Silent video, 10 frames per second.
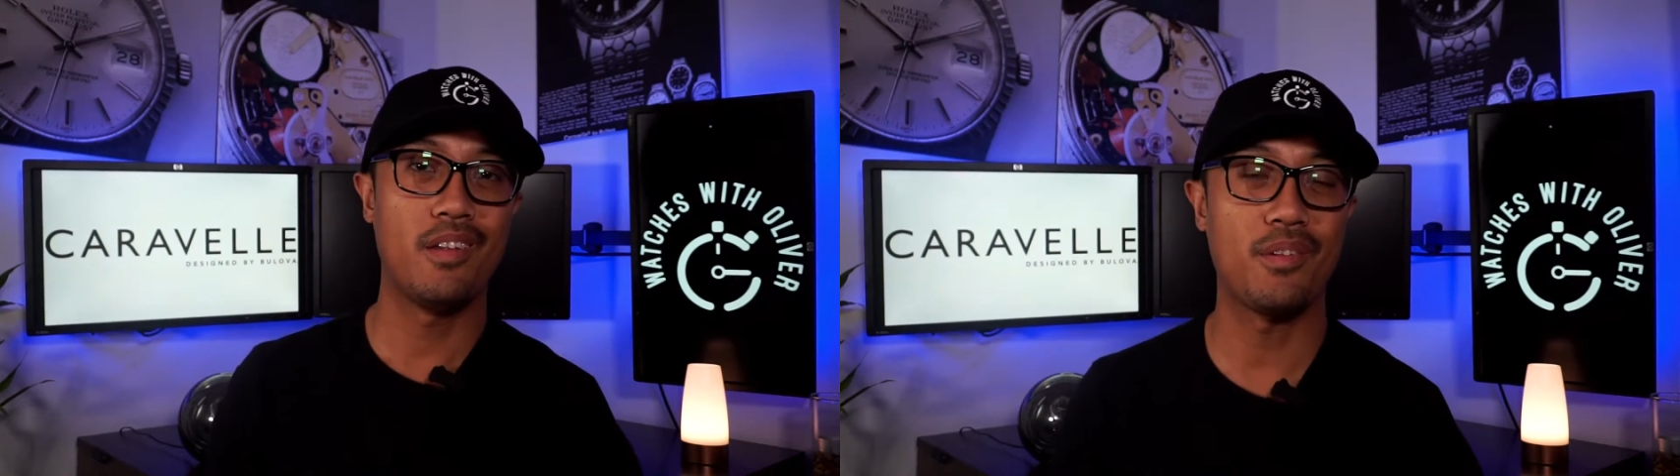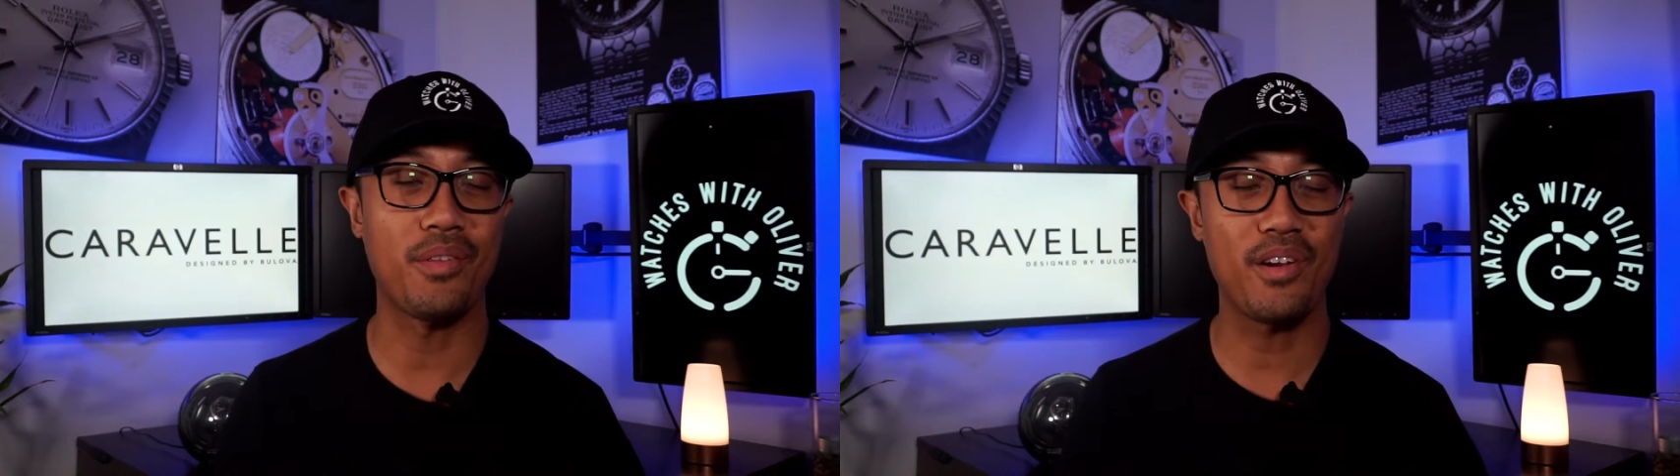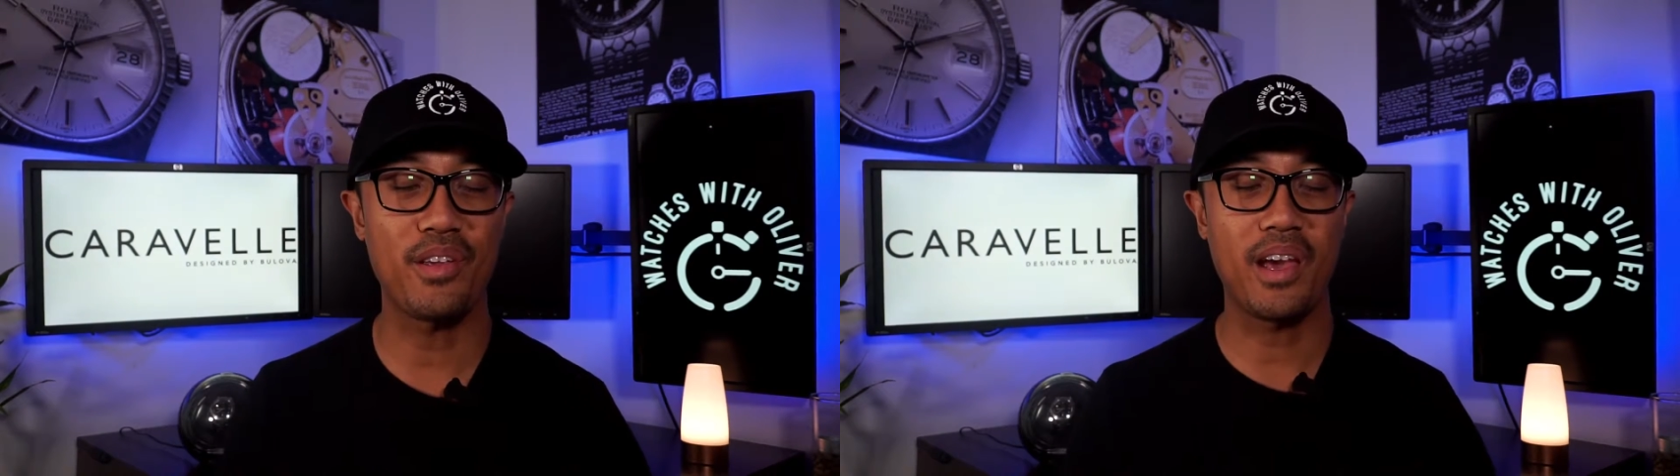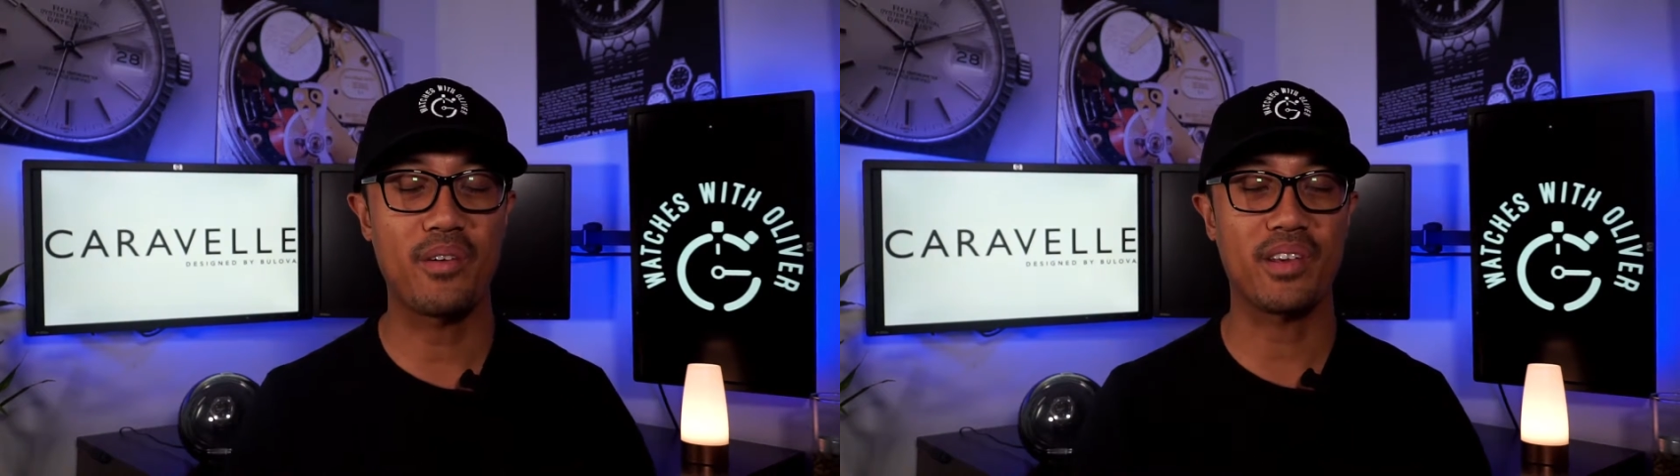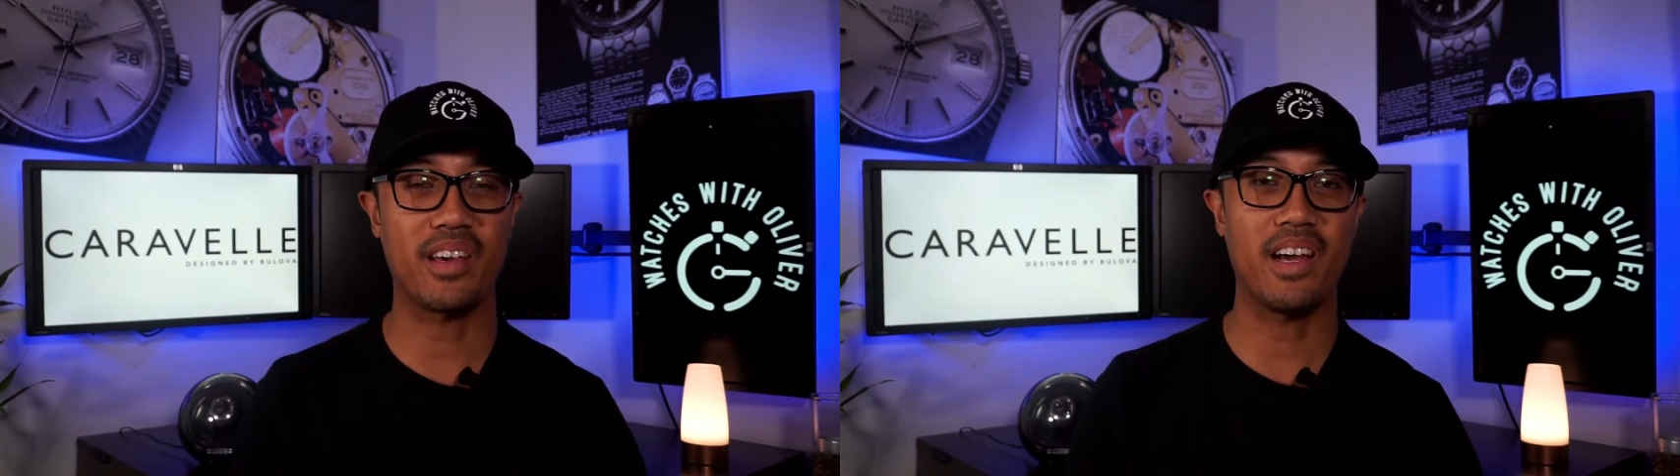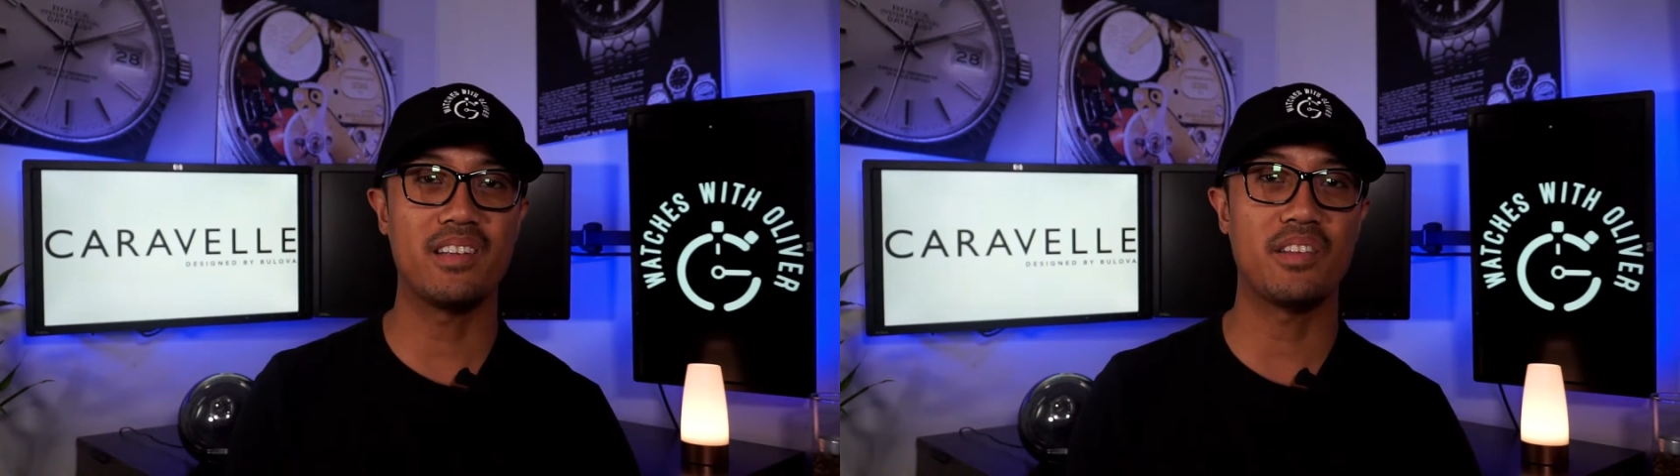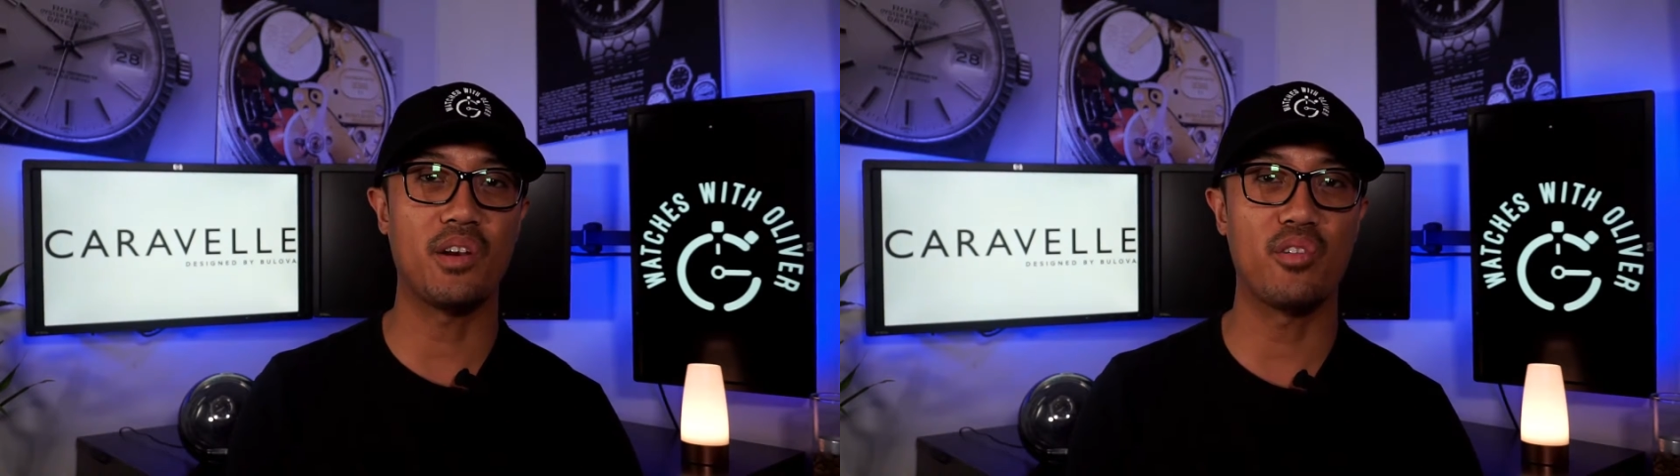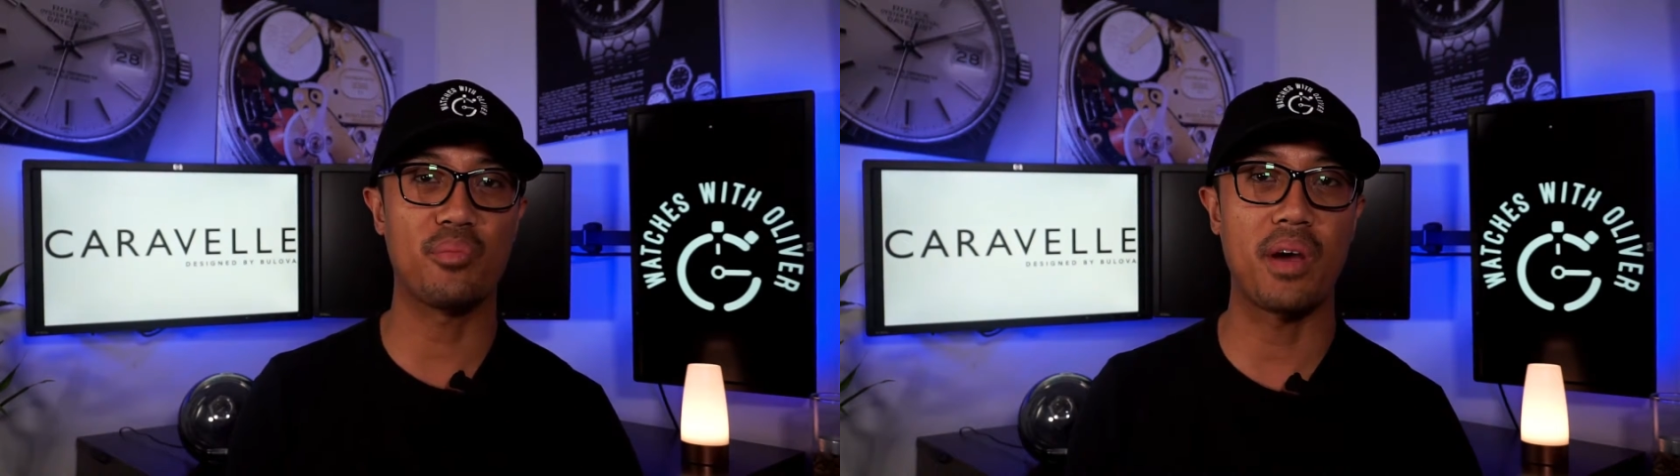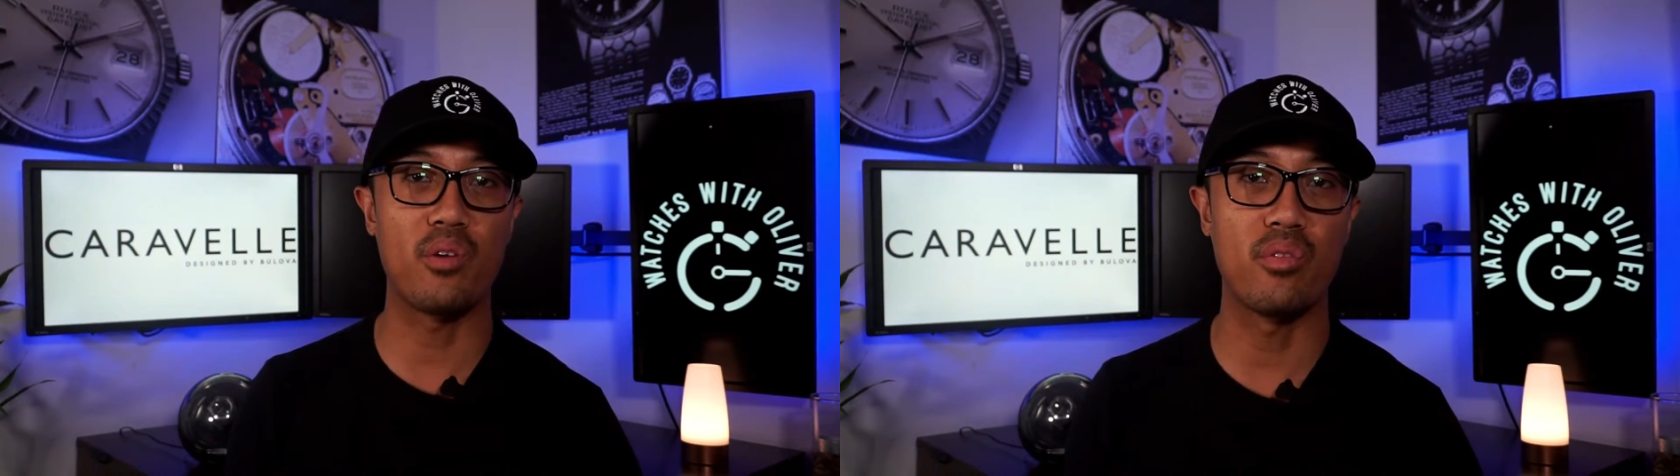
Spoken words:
So there you have it, guys. There's my